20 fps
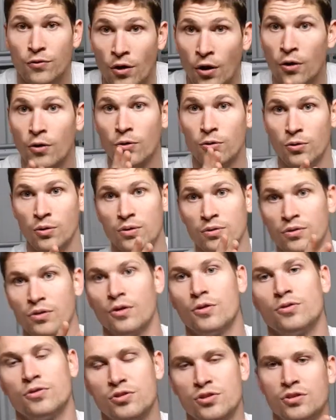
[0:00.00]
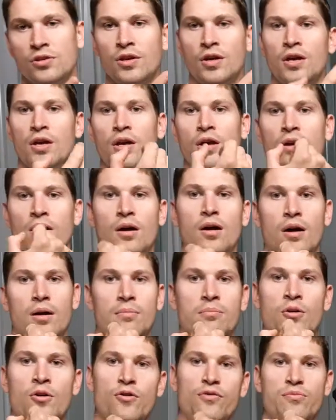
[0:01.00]
know those uh,
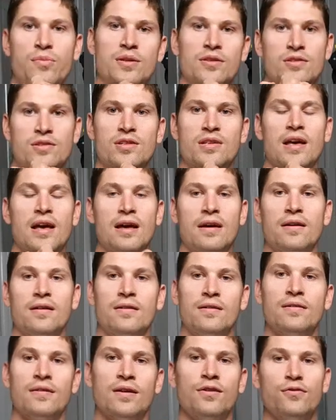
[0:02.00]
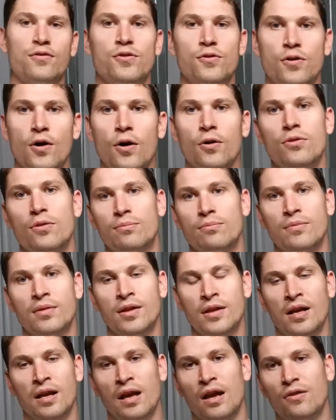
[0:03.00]
movements, yeah? if you know them.
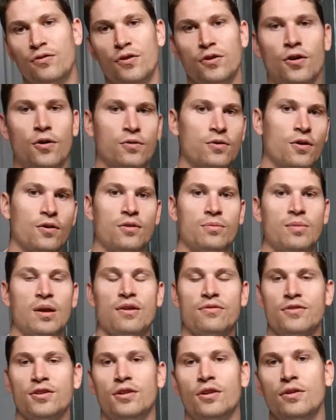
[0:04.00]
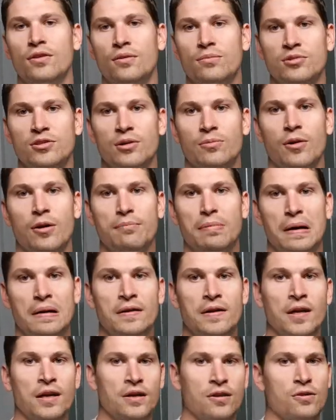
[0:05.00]
If you don't know them, you have to learn them somewhere. But
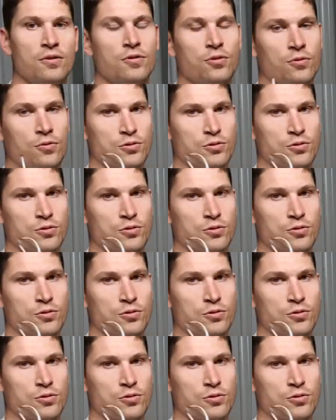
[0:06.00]
you can